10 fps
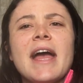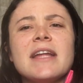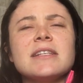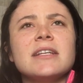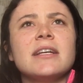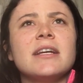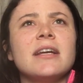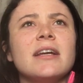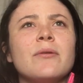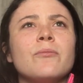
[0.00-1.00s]
And
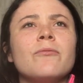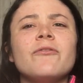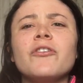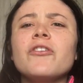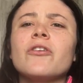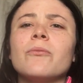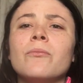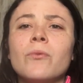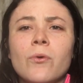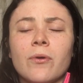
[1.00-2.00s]

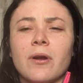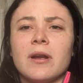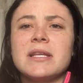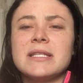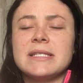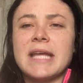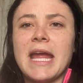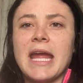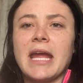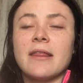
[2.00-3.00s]
furthermore,
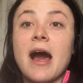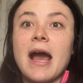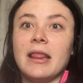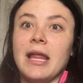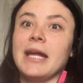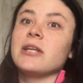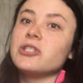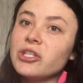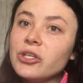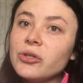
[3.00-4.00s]
saying I
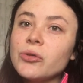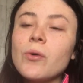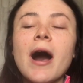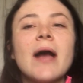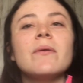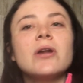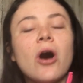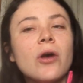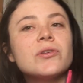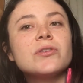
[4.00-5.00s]
like to, I
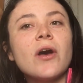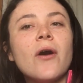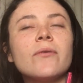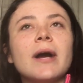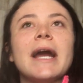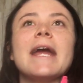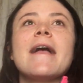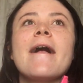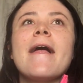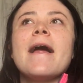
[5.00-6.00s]
would also write
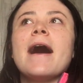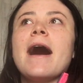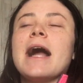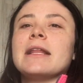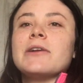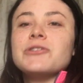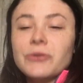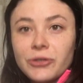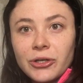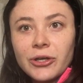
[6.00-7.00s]
I like
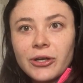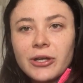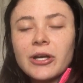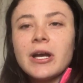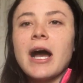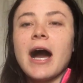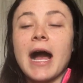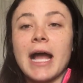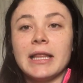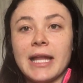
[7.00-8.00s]
to cook.
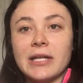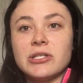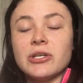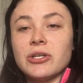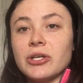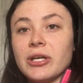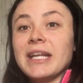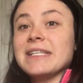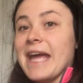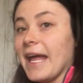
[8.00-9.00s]
I like to
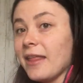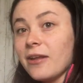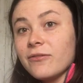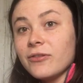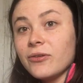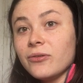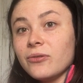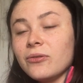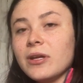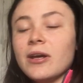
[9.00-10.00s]
cook Italian
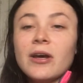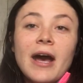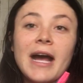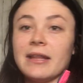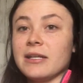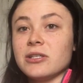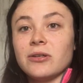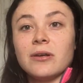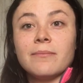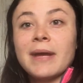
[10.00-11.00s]
food. I like to
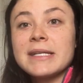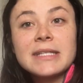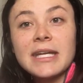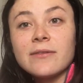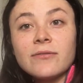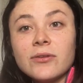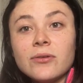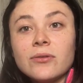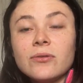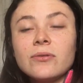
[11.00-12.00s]
cook Mexican
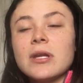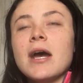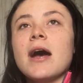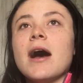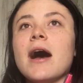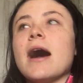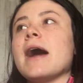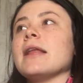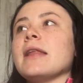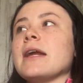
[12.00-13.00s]
food.
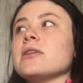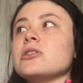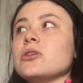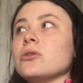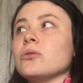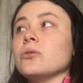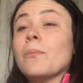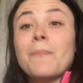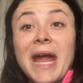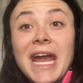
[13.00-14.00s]
I like
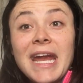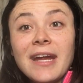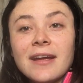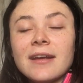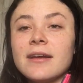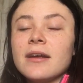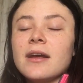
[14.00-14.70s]
to bake.